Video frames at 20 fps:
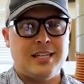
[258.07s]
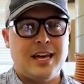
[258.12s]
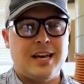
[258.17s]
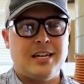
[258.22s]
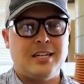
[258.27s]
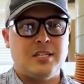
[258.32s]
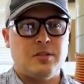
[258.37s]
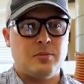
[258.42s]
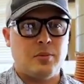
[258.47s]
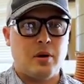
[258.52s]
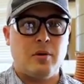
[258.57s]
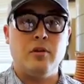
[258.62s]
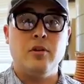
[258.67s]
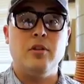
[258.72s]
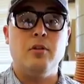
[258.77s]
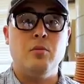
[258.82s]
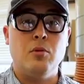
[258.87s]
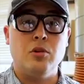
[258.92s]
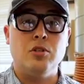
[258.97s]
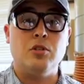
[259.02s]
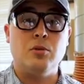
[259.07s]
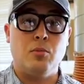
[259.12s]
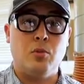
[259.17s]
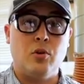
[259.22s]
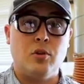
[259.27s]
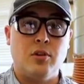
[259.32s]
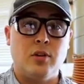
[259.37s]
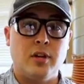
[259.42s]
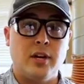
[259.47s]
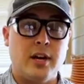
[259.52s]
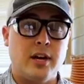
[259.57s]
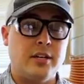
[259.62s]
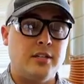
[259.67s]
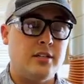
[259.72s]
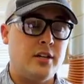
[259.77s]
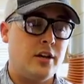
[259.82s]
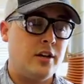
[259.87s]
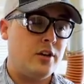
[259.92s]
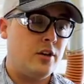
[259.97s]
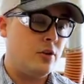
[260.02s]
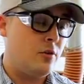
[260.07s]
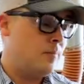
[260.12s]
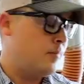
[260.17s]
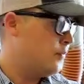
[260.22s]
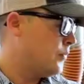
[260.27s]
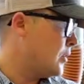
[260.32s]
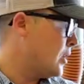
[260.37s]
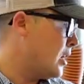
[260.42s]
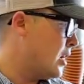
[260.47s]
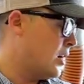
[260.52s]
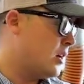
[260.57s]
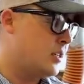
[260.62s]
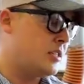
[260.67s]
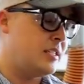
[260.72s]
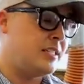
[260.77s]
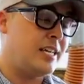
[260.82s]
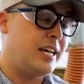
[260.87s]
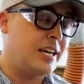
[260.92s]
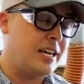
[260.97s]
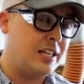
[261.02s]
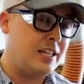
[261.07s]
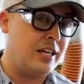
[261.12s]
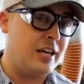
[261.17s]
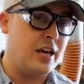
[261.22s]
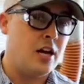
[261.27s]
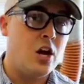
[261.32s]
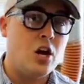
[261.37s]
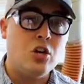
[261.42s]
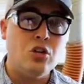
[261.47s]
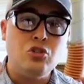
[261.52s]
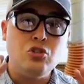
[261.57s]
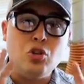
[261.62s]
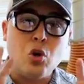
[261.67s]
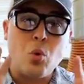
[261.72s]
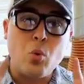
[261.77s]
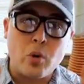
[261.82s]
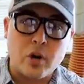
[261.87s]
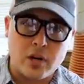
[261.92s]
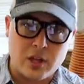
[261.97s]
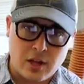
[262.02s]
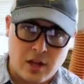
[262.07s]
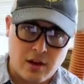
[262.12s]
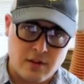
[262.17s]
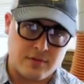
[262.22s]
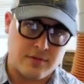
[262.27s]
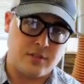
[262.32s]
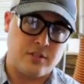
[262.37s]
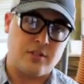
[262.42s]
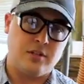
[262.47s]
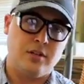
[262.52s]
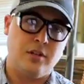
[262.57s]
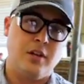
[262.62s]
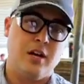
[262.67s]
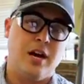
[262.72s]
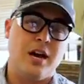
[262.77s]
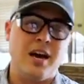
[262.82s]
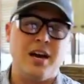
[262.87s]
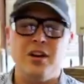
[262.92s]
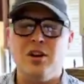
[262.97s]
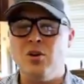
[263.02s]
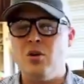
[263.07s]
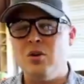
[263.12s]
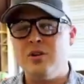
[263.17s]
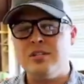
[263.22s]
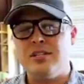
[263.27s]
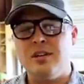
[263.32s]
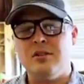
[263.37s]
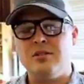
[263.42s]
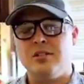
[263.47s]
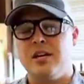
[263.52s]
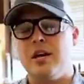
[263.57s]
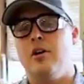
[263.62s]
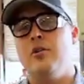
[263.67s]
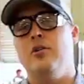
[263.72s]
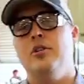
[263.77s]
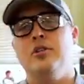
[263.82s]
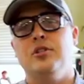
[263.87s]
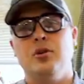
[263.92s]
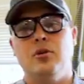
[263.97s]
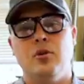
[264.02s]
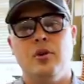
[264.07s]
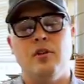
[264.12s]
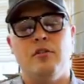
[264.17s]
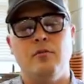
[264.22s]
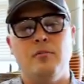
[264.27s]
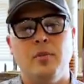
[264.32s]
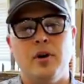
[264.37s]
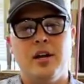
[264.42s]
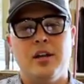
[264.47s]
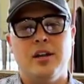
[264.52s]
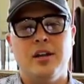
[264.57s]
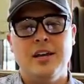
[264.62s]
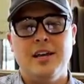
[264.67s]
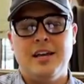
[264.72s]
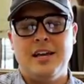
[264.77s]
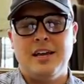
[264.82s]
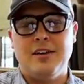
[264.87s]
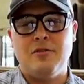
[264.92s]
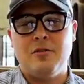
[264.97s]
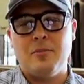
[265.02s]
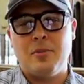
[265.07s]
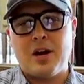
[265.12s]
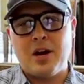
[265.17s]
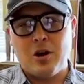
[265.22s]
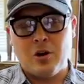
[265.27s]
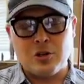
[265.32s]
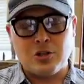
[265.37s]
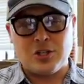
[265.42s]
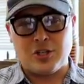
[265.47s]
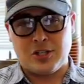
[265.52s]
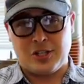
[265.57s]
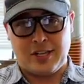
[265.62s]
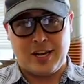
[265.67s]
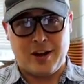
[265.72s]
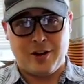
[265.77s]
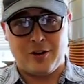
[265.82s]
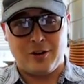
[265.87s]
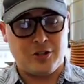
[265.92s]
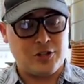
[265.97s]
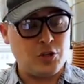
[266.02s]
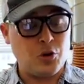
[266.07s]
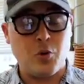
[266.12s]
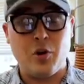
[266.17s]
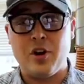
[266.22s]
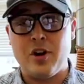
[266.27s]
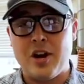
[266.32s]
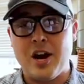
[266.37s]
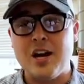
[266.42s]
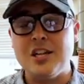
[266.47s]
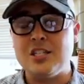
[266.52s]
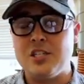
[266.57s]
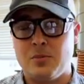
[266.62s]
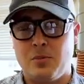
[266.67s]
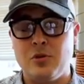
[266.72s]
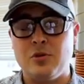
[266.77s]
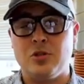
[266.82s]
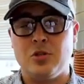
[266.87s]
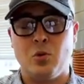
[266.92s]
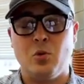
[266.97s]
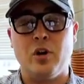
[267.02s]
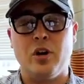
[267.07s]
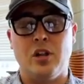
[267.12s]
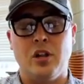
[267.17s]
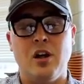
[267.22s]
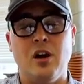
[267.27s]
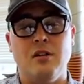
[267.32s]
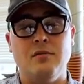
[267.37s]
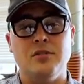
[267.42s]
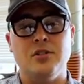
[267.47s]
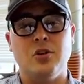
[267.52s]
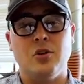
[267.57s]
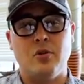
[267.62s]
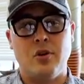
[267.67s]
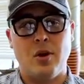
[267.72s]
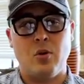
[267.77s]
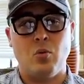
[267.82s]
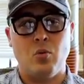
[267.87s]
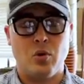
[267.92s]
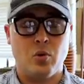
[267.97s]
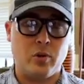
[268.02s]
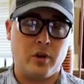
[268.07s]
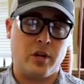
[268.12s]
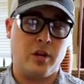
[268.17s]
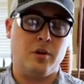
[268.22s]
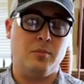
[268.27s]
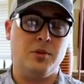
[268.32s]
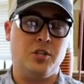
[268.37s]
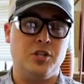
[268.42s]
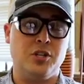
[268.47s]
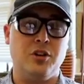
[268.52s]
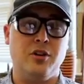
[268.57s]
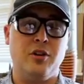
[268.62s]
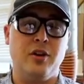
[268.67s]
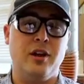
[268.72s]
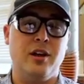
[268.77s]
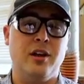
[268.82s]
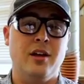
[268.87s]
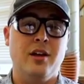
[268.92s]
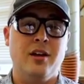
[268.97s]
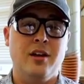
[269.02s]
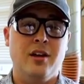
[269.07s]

That is probably the most important thing I could tell you. Uh, secondly, don't wear gloves. I know it sounds counterintuitive, but even by OSHA standards, you are not supposed to wear gloves around woodworking machinery.